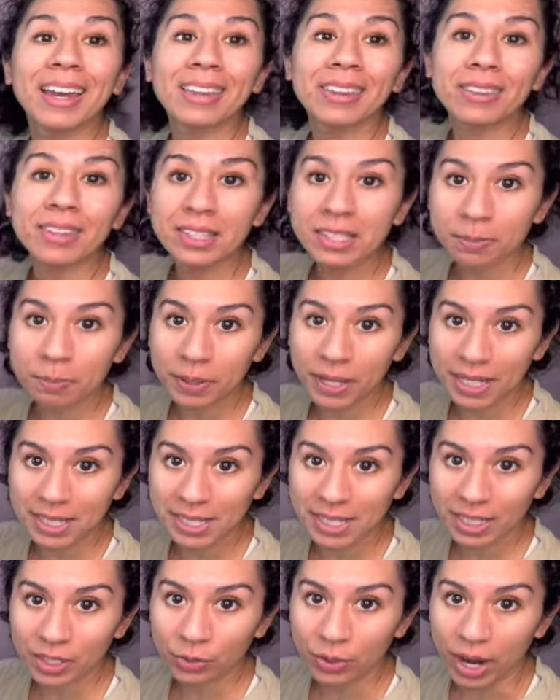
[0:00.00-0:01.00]
this
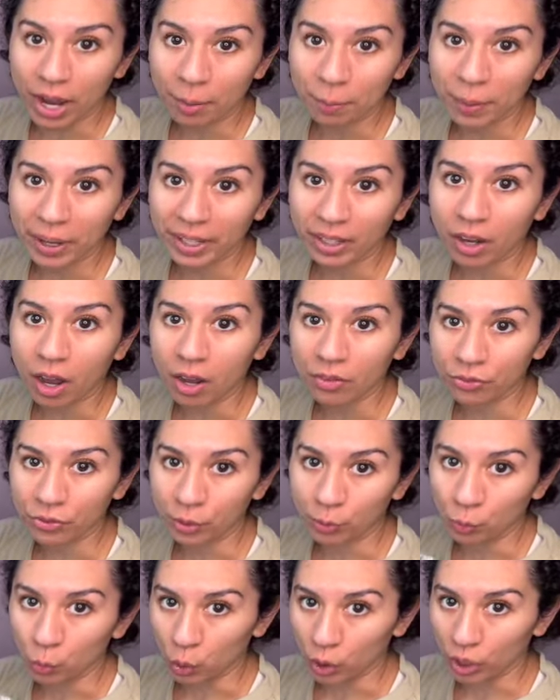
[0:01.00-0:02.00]
plastic wrap I got
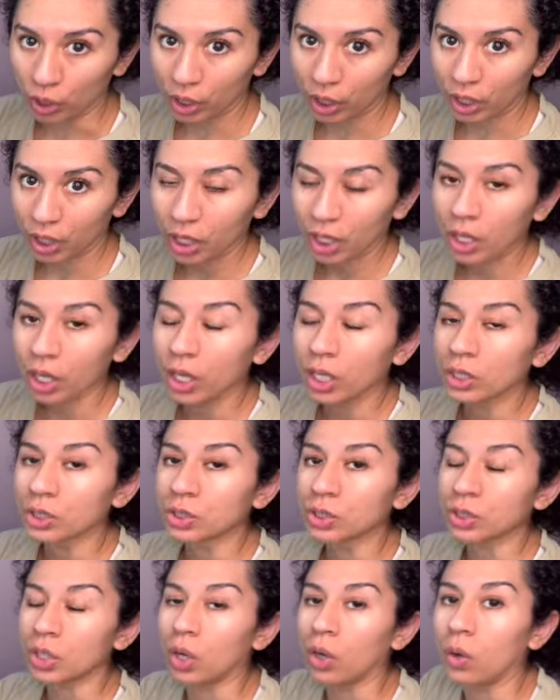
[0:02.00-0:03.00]
from work.
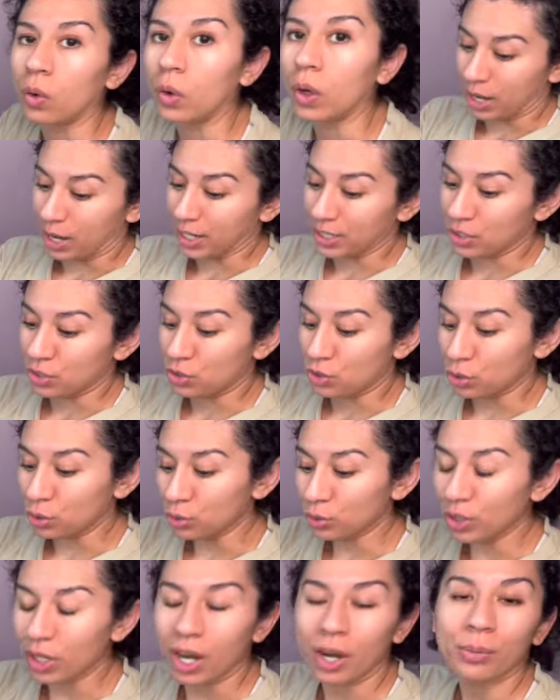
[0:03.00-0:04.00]
So I
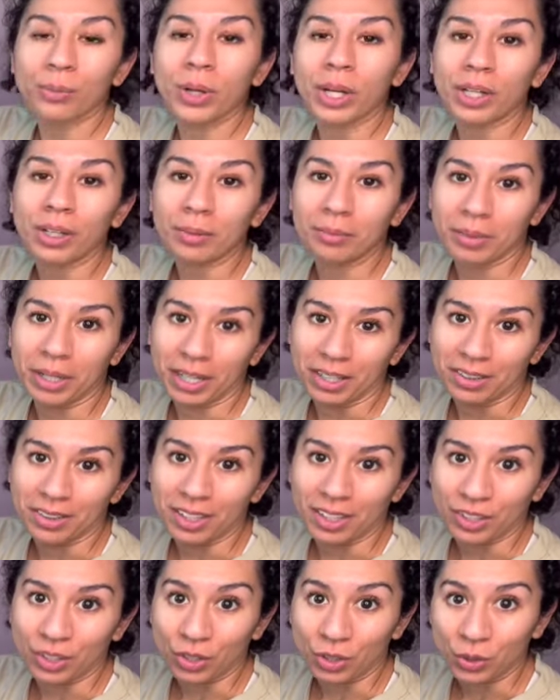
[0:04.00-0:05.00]
do not recommend
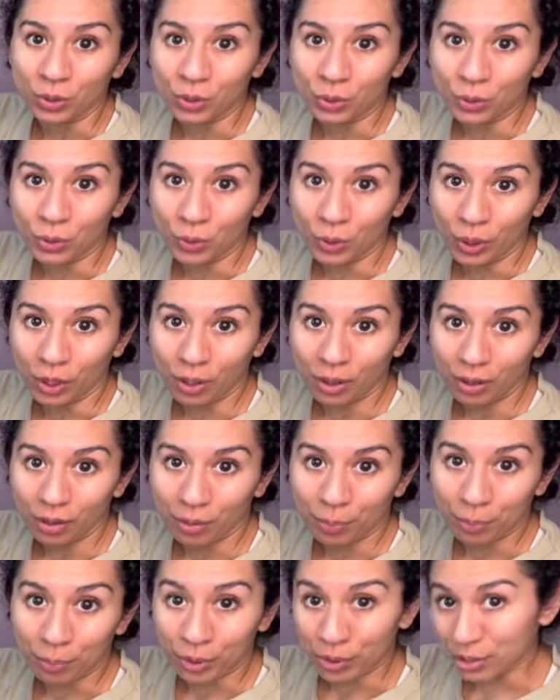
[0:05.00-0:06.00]
that you
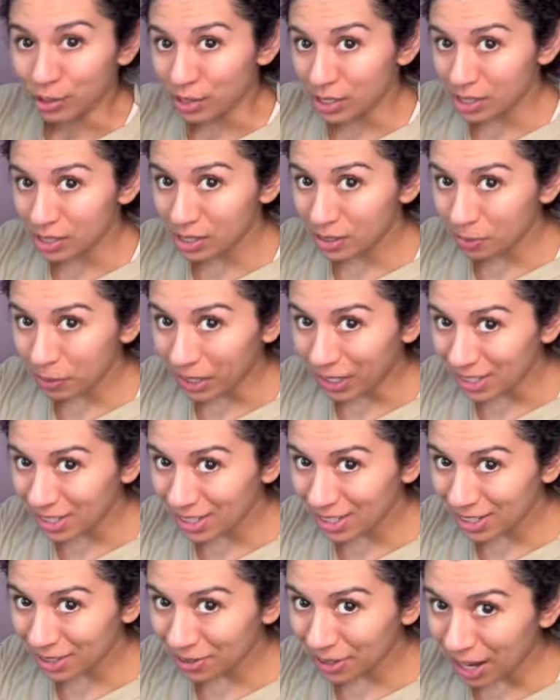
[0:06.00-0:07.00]
purchase
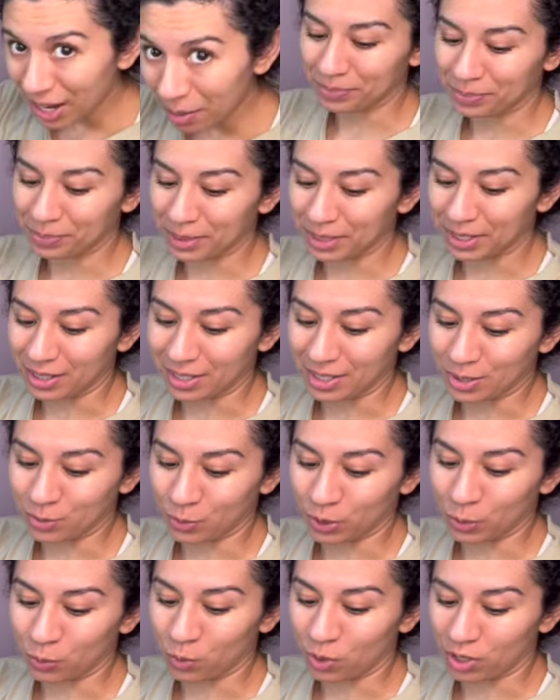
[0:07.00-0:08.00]
plastic wrap because
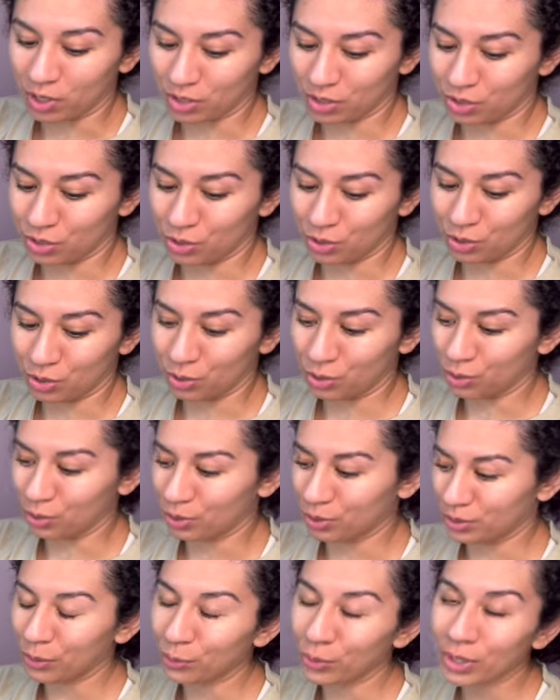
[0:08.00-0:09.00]
we want
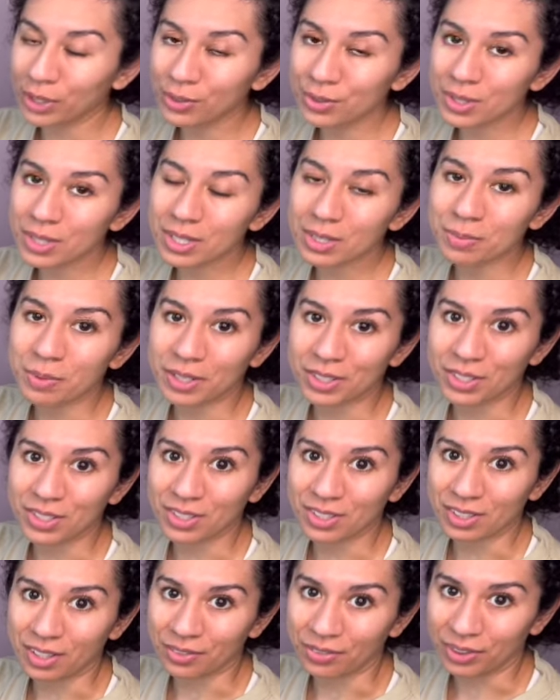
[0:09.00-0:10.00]
to reuse as much
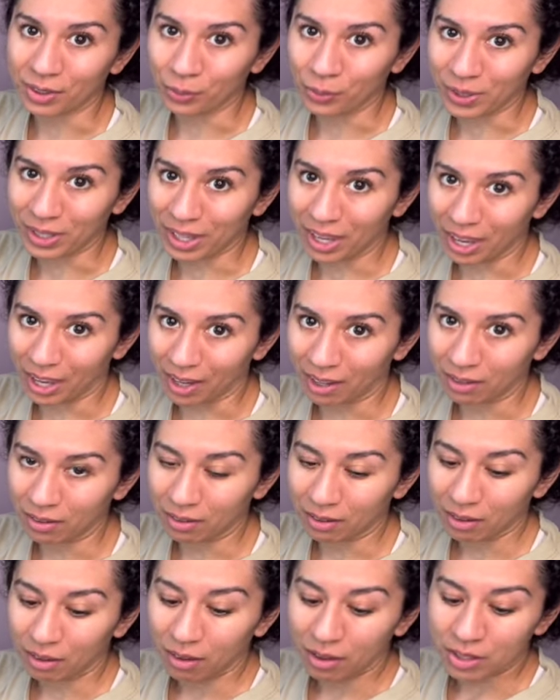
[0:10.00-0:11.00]
stuff that we can.
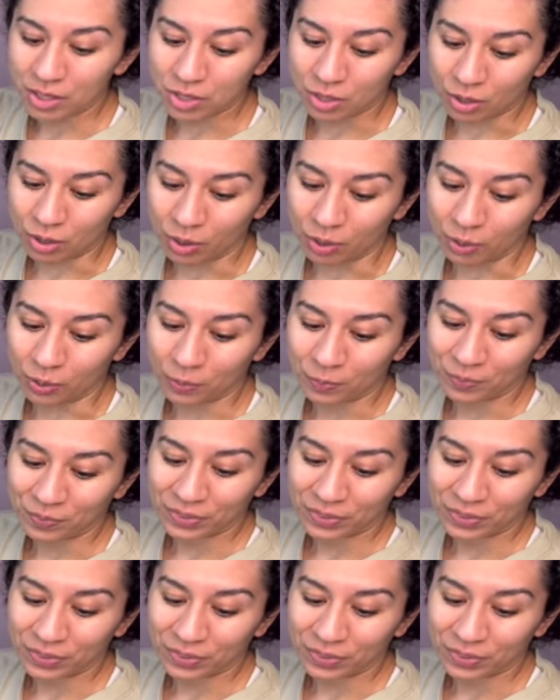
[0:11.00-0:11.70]
So